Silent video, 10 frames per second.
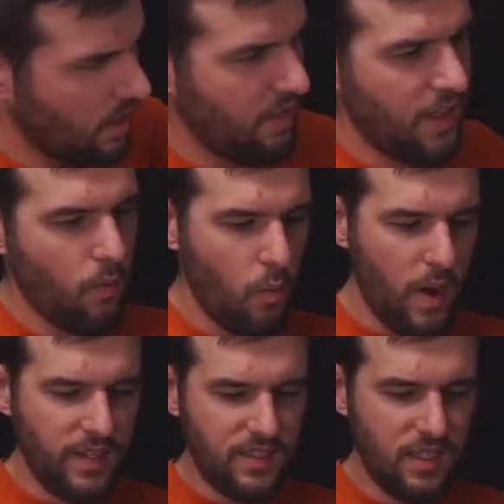all that
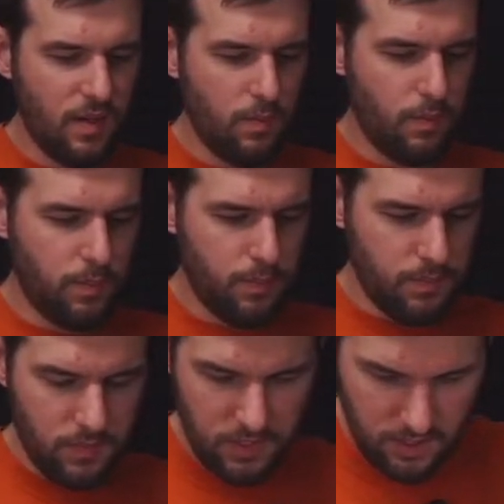wasted
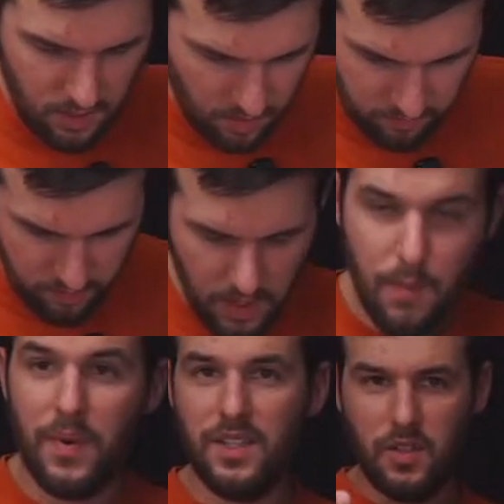stuff.
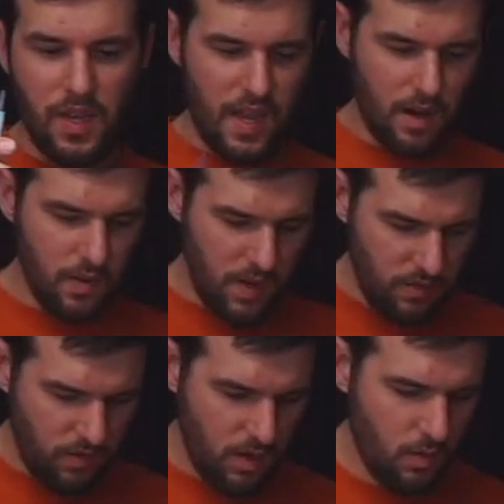But it's okay, I already made a
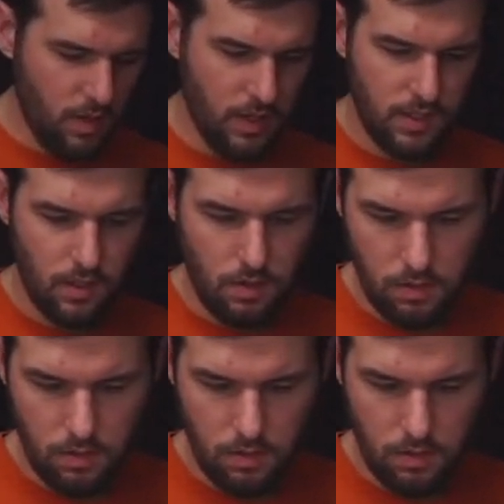video with this, so